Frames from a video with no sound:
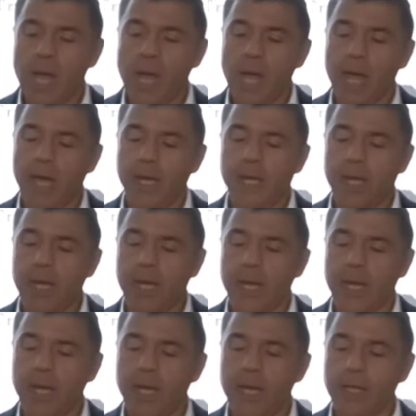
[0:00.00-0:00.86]
And
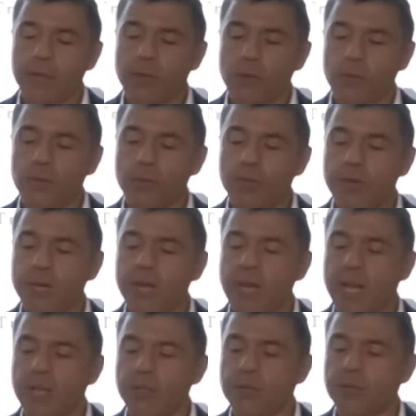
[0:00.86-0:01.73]
those 3
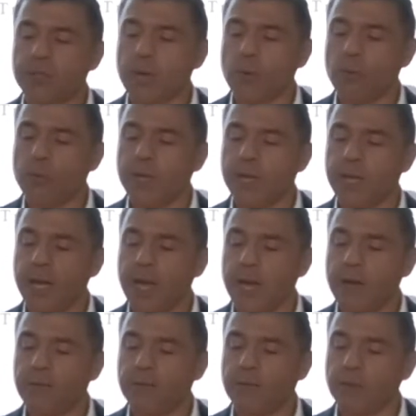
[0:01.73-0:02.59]
countries that we
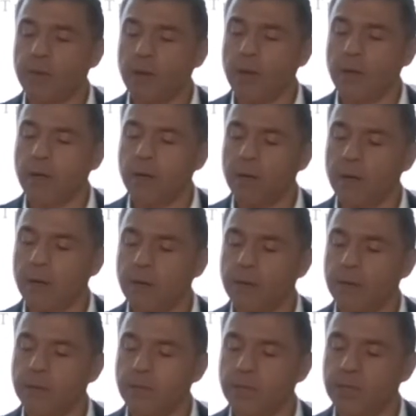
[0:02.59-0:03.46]
have
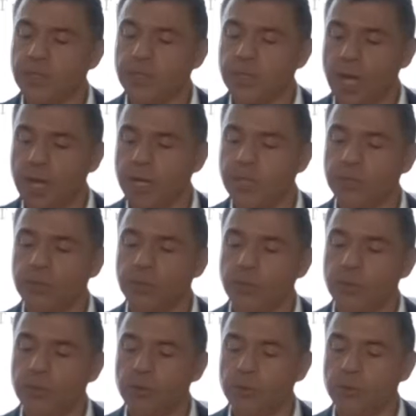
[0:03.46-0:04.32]
decided to
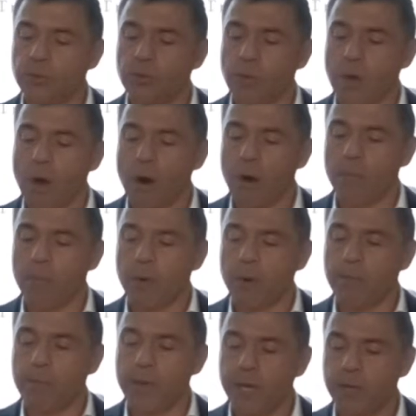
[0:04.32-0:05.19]
use are
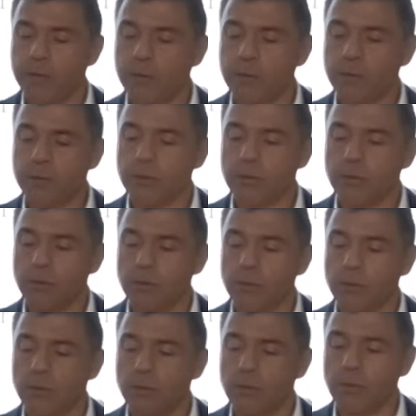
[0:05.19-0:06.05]
Barbados,
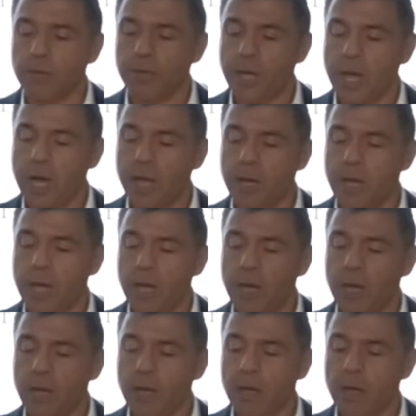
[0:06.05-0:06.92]

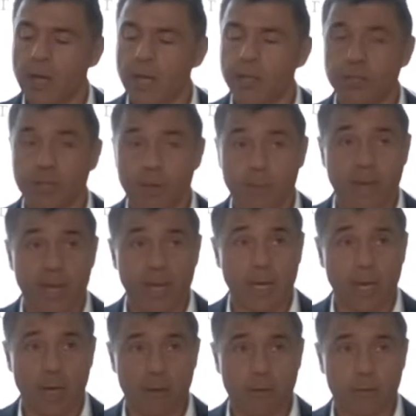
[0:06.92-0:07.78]
Guyana, and
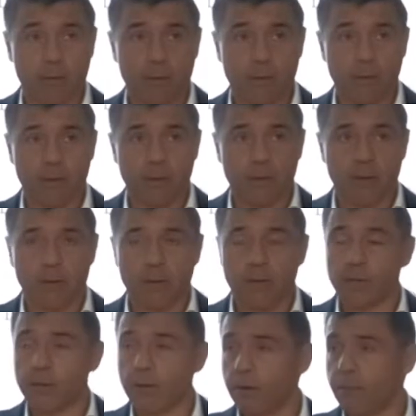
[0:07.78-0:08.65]
Jamaica.
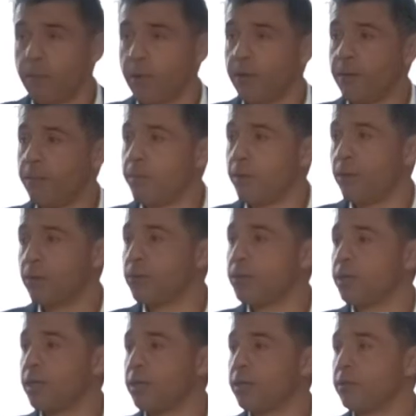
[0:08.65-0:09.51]
Sorry about the
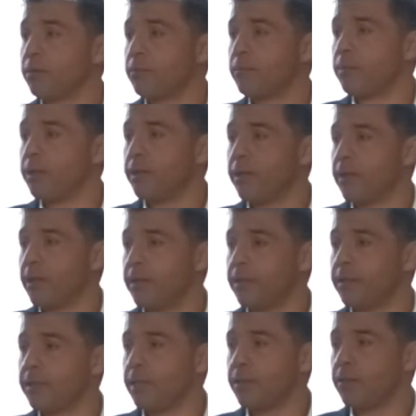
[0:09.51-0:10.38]
pronunciation, but
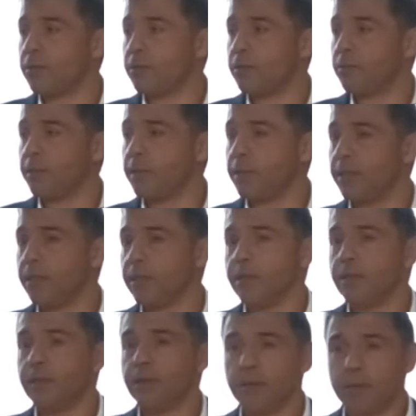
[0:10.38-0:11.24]
it tends to be
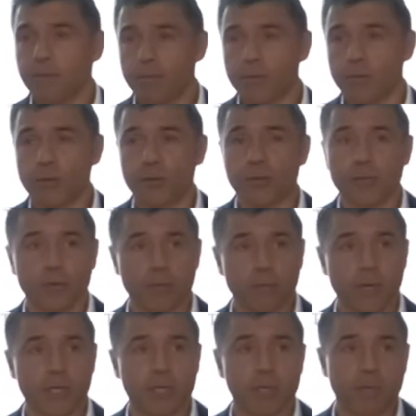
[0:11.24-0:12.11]
push to
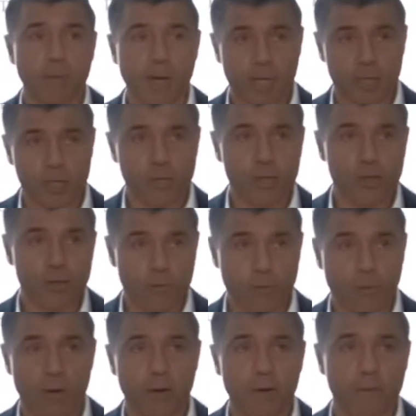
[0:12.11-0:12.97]
my Spanish
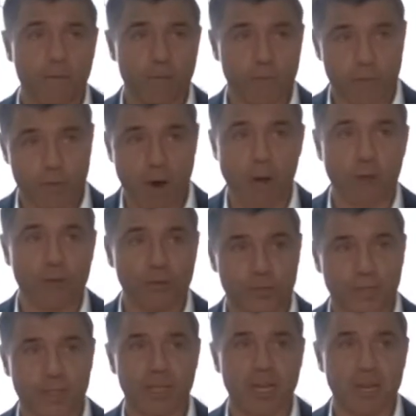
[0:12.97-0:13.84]
way of
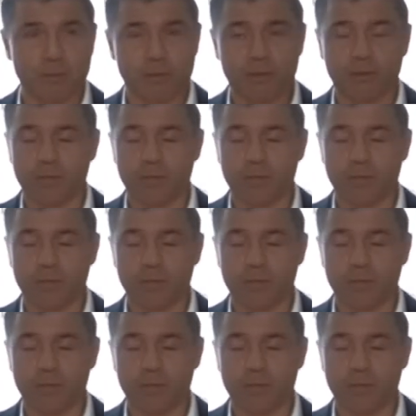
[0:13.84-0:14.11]
pronouncing the names